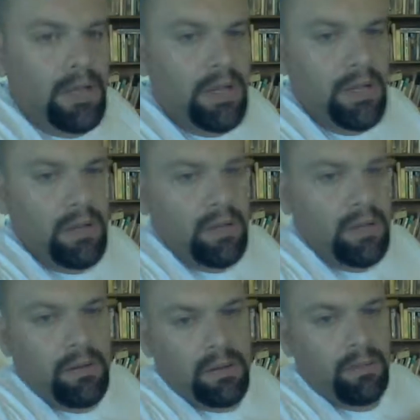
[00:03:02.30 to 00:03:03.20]
uh,
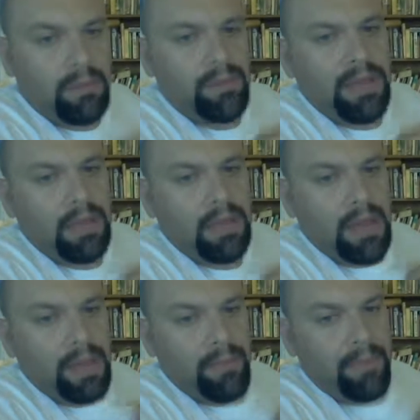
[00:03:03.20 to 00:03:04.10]
peek
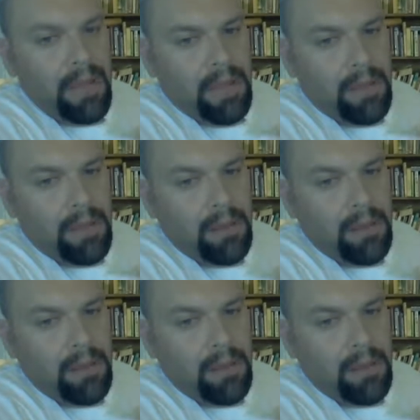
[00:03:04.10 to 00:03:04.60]
at my